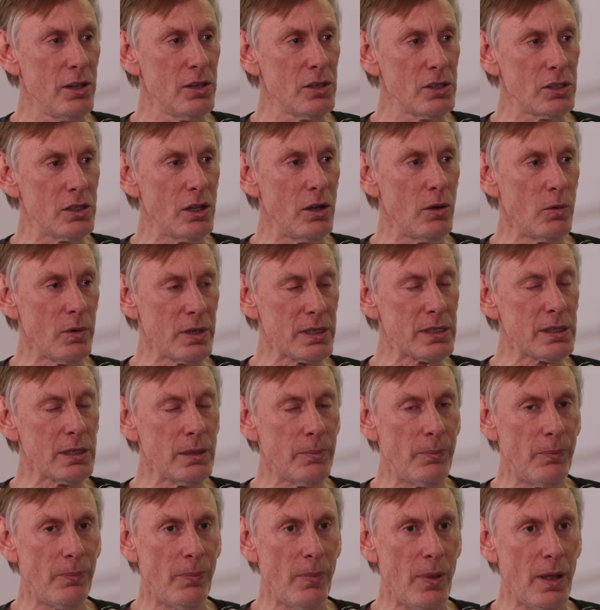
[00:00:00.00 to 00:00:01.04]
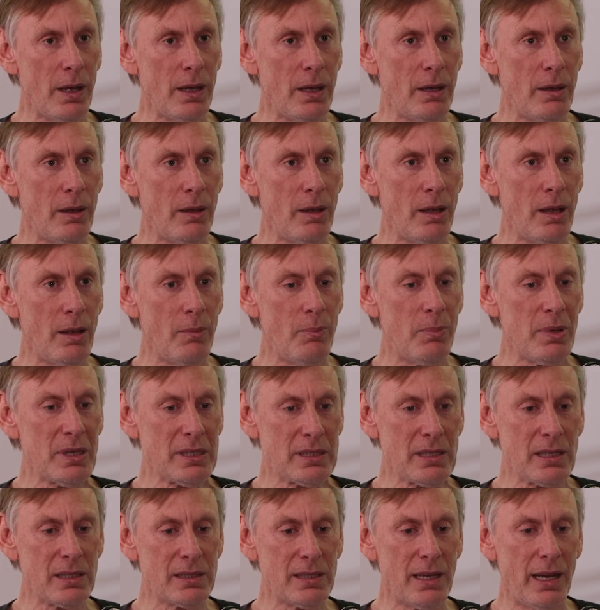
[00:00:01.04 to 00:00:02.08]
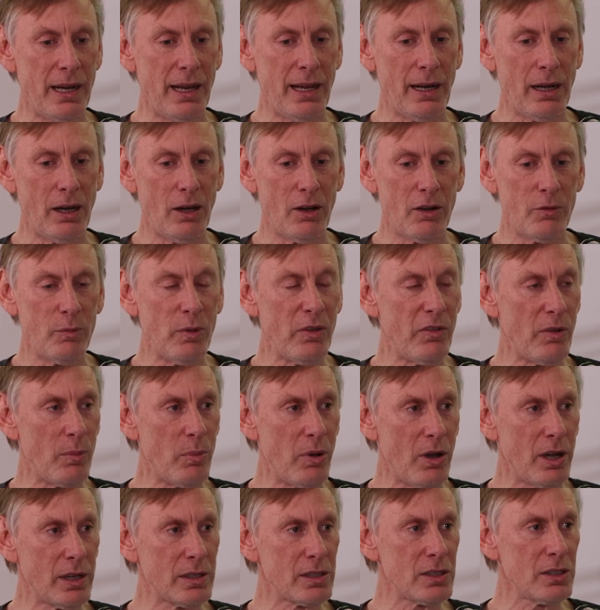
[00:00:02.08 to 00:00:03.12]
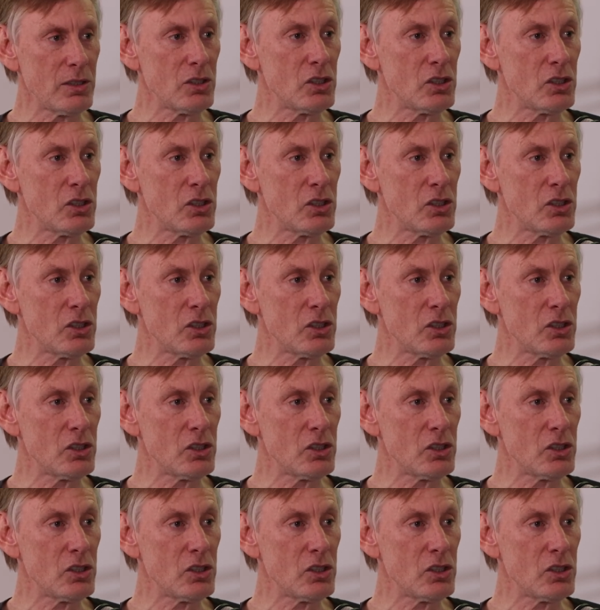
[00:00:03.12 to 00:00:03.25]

So it was a business that had a lot of moving parts,